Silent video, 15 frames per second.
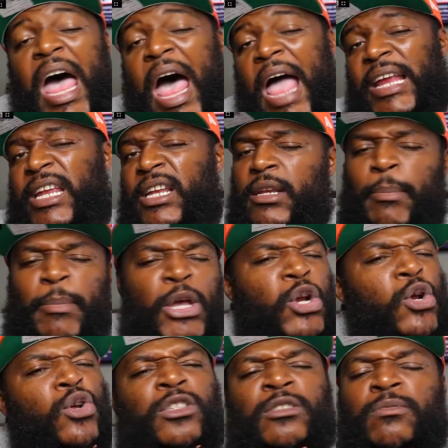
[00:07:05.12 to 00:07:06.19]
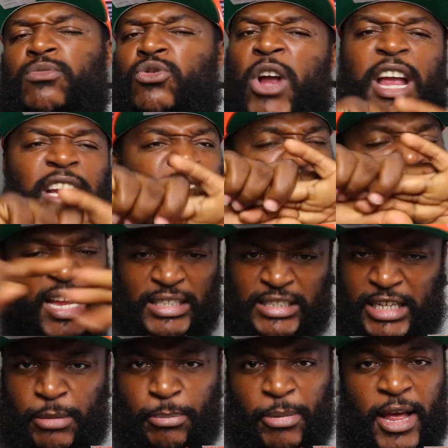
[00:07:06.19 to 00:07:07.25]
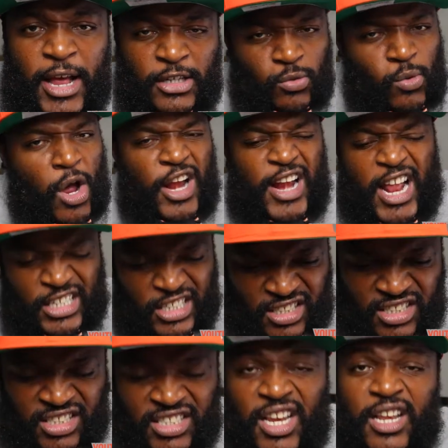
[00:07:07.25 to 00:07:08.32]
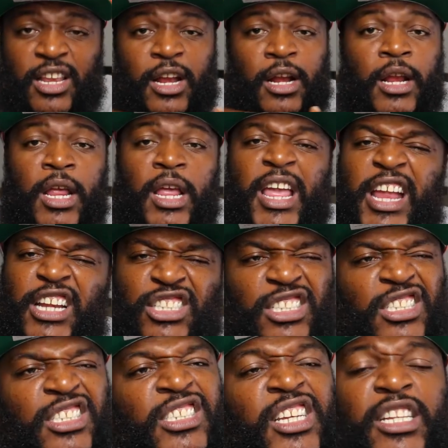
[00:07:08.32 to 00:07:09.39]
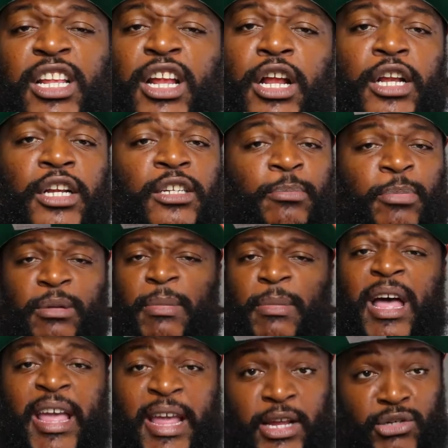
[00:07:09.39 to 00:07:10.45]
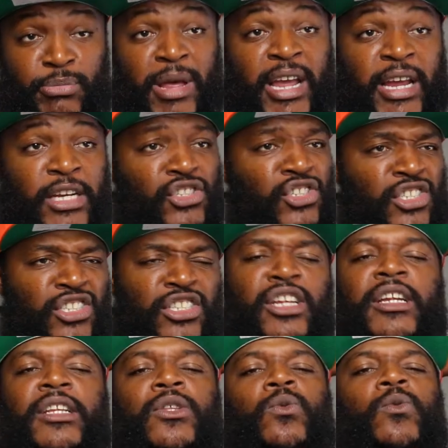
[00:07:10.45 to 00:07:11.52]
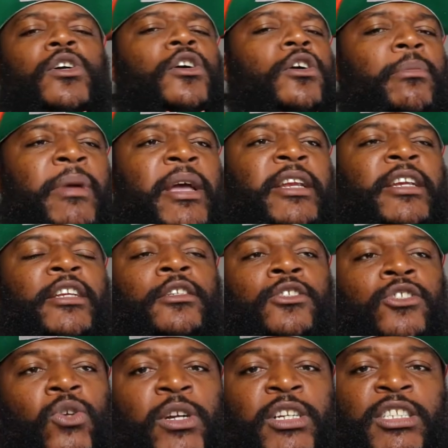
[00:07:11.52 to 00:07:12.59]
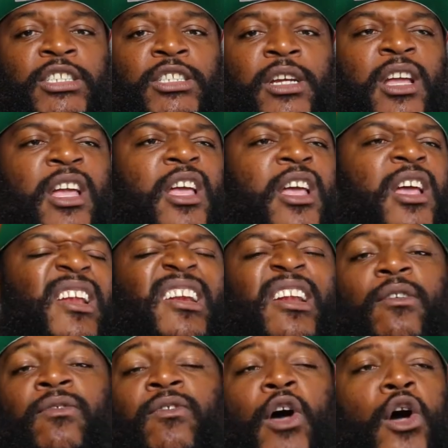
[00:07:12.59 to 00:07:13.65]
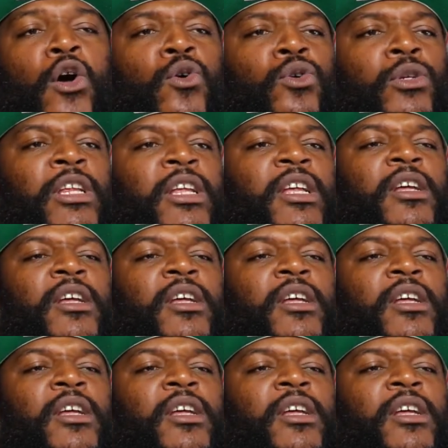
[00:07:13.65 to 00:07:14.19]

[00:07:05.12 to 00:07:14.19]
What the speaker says: I get in the middle of some crazy ass, deep ass water. And I just sit there. And just sit there and just put my hands back and just look at the world, man, and enjoy this shit. No phone,